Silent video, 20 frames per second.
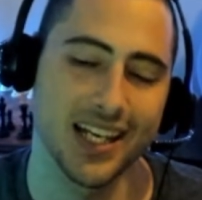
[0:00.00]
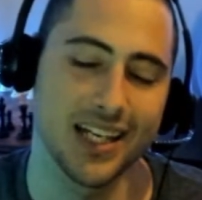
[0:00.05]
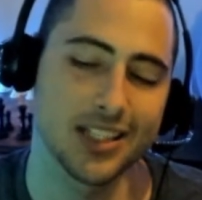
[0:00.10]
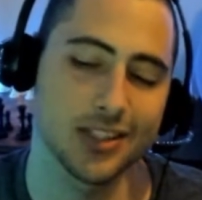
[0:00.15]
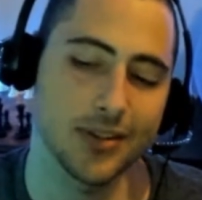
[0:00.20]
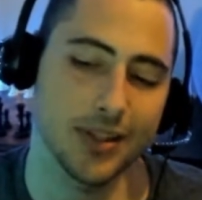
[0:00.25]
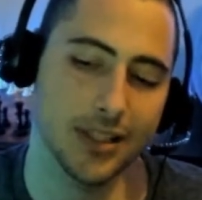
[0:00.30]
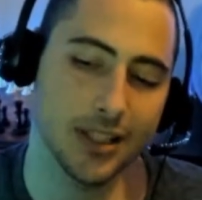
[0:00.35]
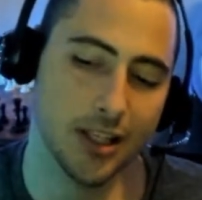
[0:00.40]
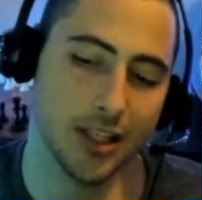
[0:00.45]

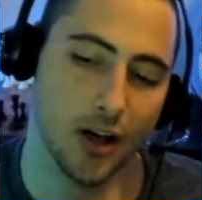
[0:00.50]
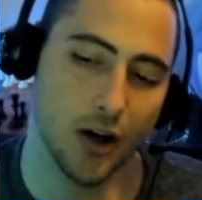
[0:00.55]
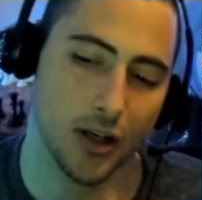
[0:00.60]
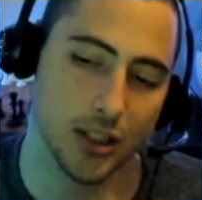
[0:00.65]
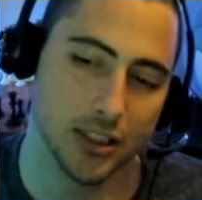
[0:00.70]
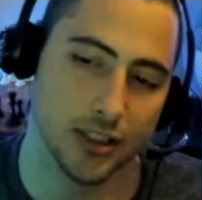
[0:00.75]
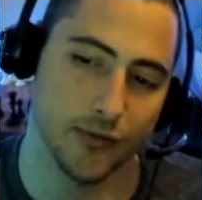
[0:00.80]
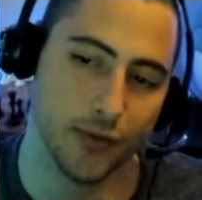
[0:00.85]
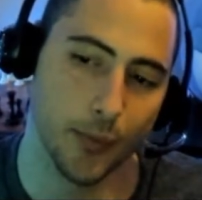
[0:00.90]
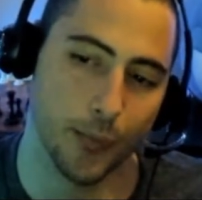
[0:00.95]
so at the
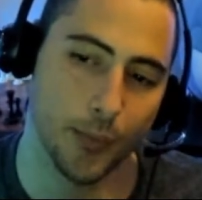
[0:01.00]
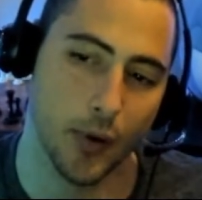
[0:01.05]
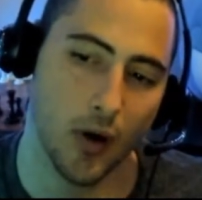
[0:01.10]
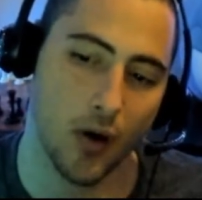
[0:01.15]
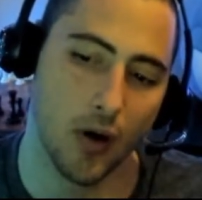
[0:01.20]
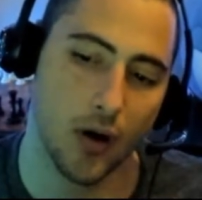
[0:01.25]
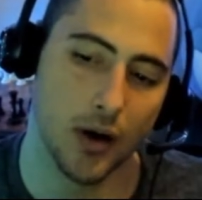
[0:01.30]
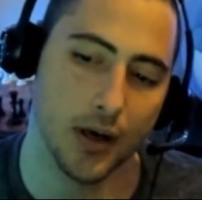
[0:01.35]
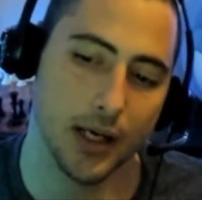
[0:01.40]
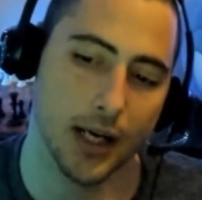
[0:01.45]
cost of a
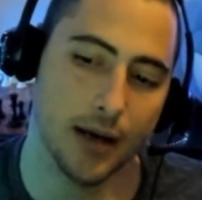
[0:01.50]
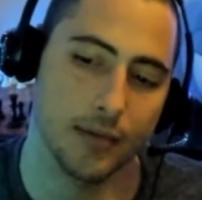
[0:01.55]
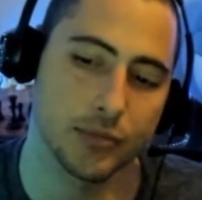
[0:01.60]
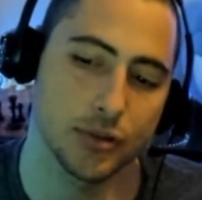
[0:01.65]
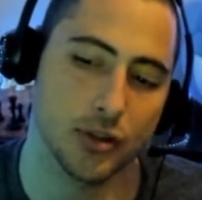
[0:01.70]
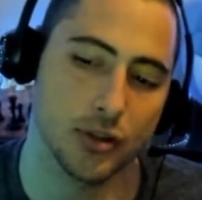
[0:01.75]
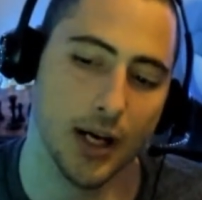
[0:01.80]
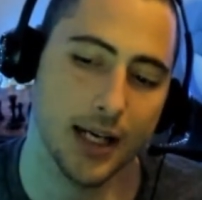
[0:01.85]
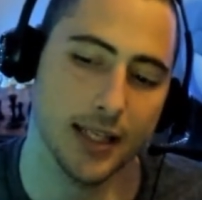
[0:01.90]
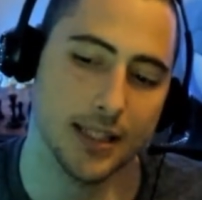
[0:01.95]
pawn I'm
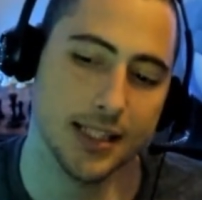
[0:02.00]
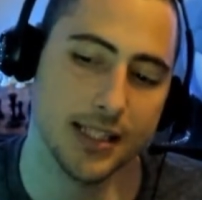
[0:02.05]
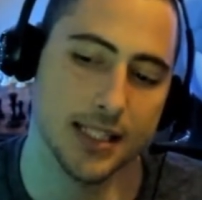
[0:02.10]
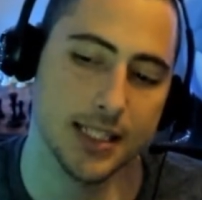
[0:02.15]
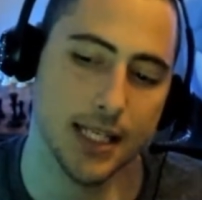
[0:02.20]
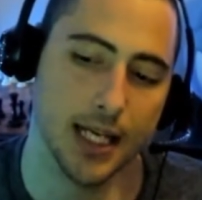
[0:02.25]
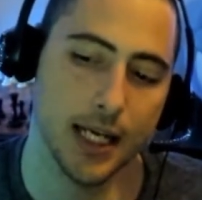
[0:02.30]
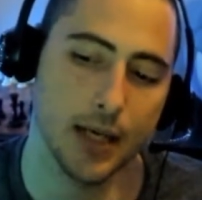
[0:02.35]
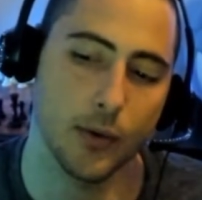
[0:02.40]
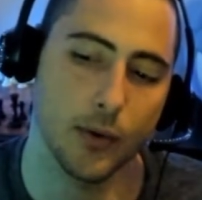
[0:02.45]
trying to
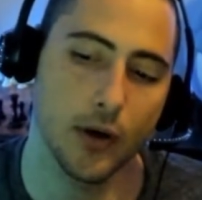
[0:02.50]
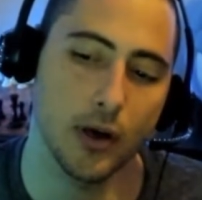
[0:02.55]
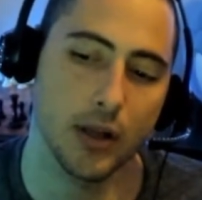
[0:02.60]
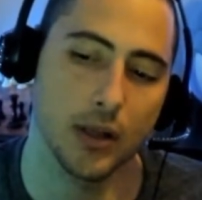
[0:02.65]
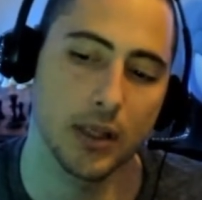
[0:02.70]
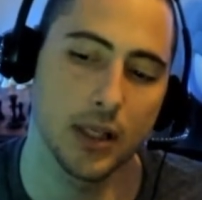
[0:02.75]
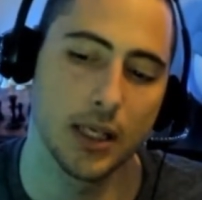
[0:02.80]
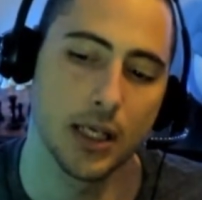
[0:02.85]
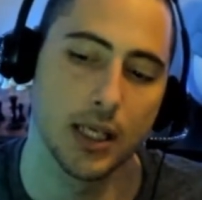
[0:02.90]
say well